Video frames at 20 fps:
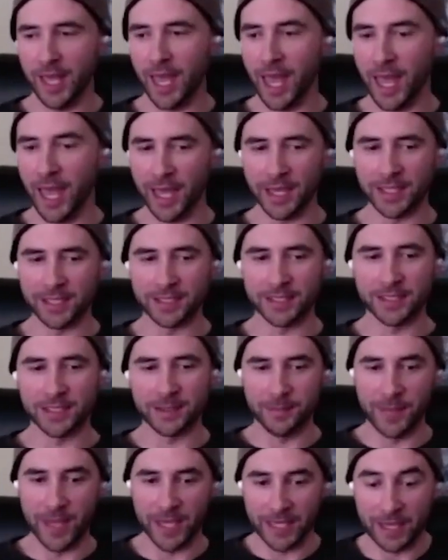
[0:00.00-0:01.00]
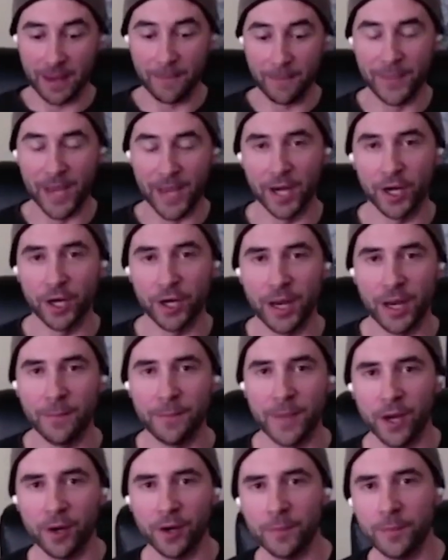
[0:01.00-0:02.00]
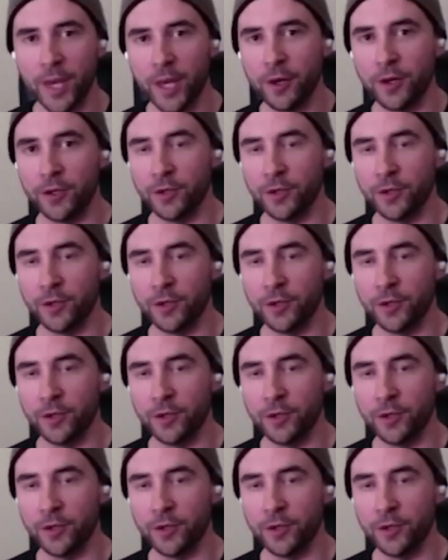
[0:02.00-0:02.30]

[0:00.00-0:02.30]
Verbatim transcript: and making it better and better and better.